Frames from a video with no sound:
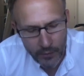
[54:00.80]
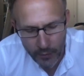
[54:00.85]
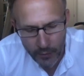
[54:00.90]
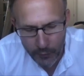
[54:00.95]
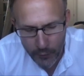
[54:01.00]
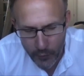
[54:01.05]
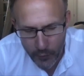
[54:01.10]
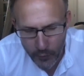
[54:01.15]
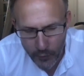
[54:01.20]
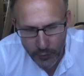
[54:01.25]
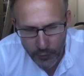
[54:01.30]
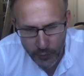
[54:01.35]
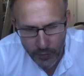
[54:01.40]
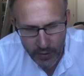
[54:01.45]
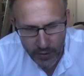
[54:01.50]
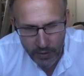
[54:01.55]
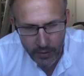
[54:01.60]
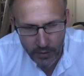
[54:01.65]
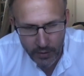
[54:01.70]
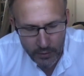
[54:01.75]
of course
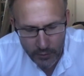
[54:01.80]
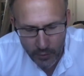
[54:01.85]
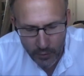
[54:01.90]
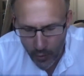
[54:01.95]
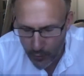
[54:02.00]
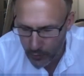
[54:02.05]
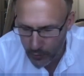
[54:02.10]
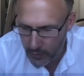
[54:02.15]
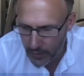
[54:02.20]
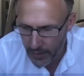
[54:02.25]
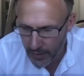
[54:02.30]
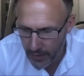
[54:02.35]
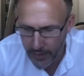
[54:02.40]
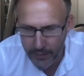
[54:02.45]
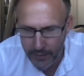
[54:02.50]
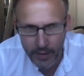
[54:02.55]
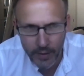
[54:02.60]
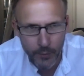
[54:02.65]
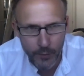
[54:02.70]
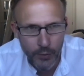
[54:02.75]
we totally get
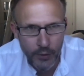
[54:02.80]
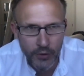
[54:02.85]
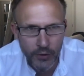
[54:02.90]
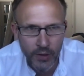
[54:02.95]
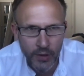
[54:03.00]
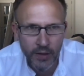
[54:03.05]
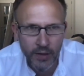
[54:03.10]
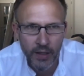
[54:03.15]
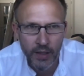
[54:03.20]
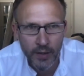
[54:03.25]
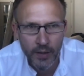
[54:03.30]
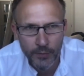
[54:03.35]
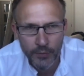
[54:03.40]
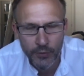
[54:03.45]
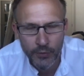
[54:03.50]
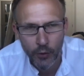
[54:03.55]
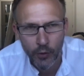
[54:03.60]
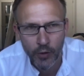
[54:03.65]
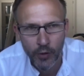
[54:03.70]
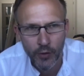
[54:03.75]
that and appreciate that. And I'm
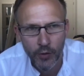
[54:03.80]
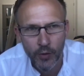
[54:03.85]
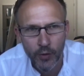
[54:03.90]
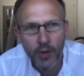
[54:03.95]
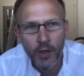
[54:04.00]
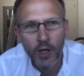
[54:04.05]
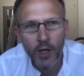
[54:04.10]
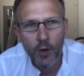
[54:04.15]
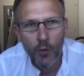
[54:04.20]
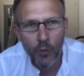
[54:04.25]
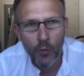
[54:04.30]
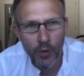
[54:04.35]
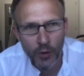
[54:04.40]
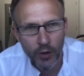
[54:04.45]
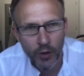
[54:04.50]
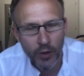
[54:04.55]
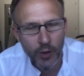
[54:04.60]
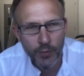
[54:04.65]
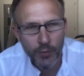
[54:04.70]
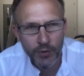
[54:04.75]
sorry that we're
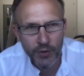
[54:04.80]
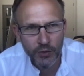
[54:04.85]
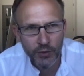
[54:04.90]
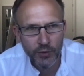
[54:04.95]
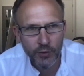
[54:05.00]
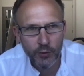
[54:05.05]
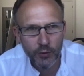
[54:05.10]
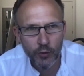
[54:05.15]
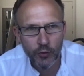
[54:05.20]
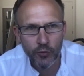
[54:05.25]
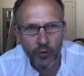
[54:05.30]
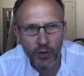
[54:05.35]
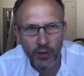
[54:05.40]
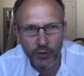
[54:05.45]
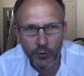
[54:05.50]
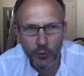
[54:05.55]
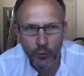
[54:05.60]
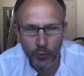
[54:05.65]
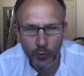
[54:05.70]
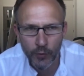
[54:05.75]
not in a position to
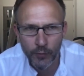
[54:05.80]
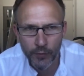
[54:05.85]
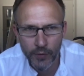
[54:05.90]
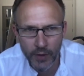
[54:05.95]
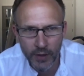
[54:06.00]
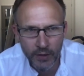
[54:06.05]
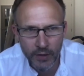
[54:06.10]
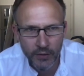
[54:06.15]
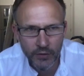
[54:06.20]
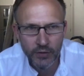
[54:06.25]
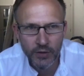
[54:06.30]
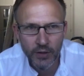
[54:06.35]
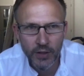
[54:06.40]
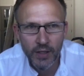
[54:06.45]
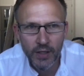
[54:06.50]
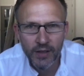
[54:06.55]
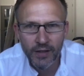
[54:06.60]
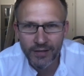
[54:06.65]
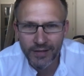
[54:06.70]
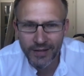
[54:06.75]
address all of these
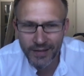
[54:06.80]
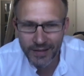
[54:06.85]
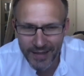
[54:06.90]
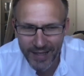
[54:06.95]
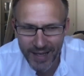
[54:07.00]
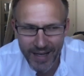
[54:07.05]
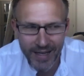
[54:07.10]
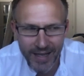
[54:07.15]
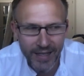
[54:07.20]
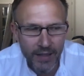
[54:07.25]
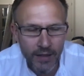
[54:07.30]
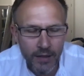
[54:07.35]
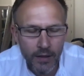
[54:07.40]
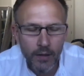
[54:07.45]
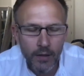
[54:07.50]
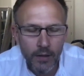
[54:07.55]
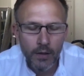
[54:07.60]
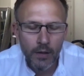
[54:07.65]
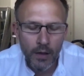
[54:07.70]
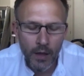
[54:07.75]
today.
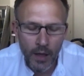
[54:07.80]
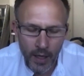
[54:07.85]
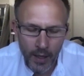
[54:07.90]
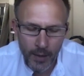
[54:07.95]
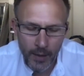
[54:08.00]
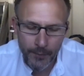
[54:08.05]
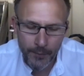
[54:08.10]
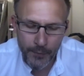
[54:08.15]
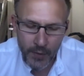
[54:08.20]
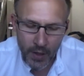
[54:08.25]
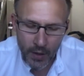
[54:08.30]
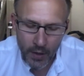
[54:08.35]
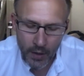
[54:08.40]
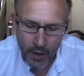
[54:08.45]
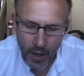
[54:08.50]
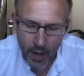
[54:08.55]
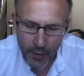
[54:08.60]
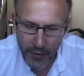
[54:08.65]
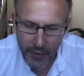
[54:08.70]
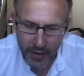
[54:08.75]

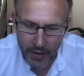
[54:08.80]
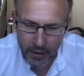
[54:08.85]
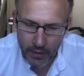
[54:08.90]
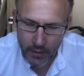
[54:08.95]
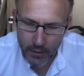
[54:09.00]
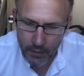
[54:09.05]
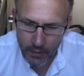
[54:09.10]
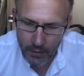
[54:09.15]
I think